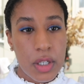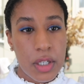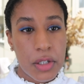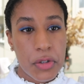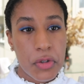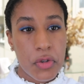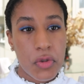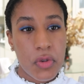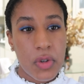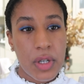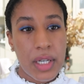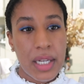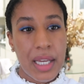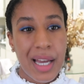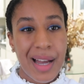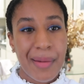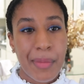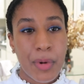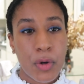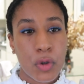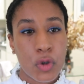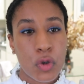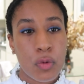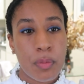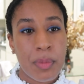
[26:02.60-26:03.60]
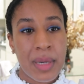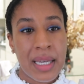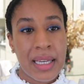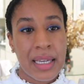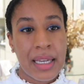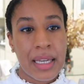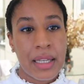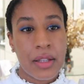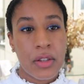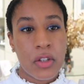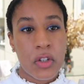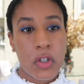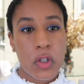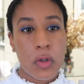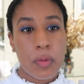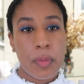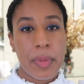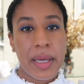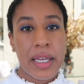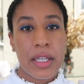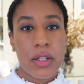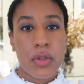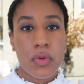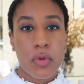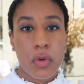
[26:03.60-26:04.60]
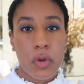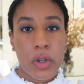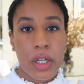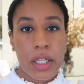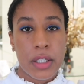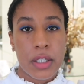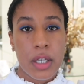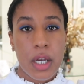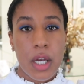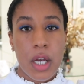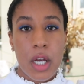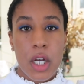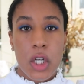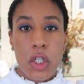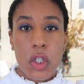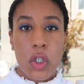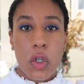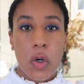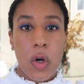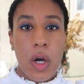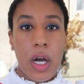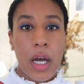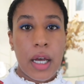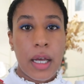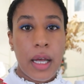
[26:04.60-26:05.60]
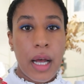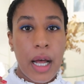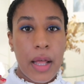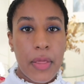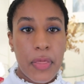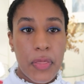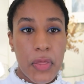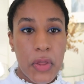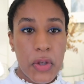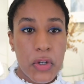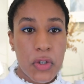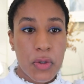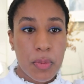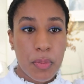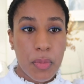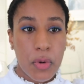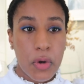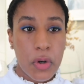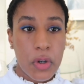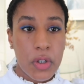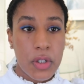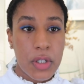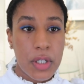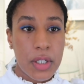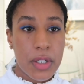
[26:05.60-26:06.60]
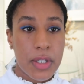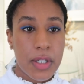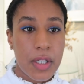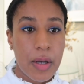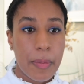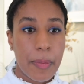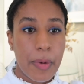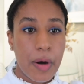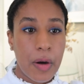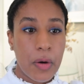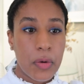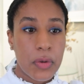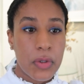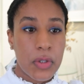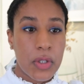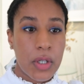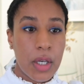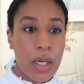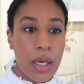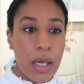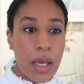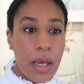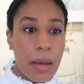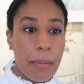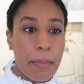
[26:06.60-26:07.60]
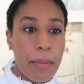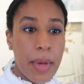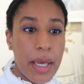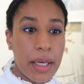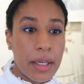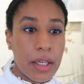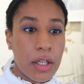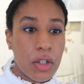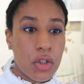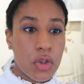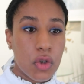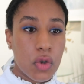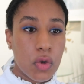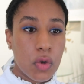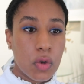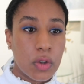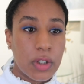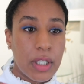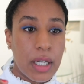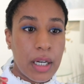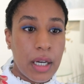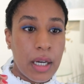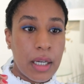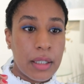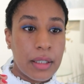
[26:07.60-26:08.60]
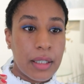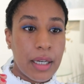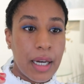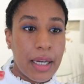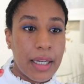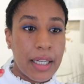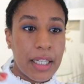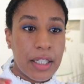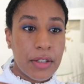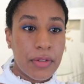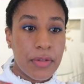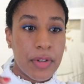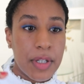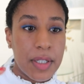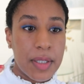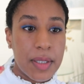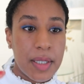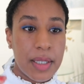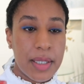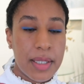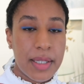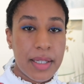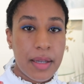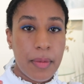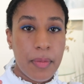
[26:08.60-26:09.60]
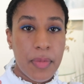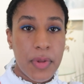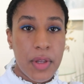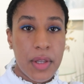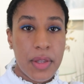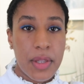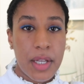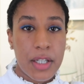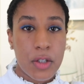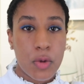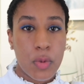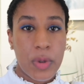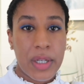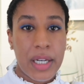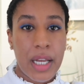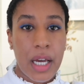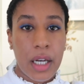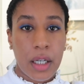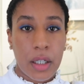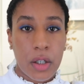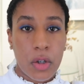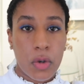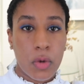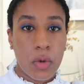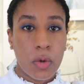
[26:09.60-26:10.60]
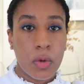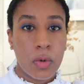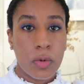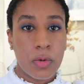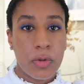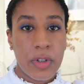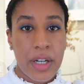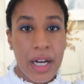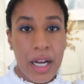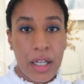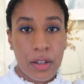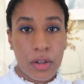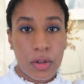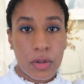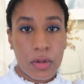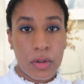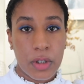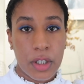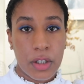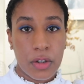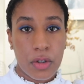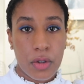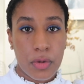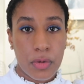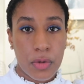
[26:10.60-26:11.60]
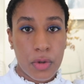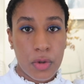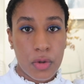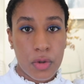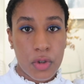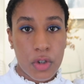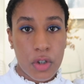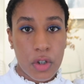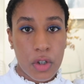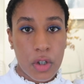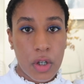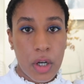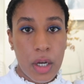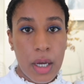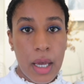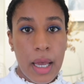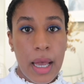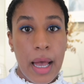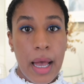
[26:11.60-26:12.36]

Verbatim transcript: and it's really about making the space for it. So uh, at this point, it's about making sure that I invest in something that will accrue value in the future.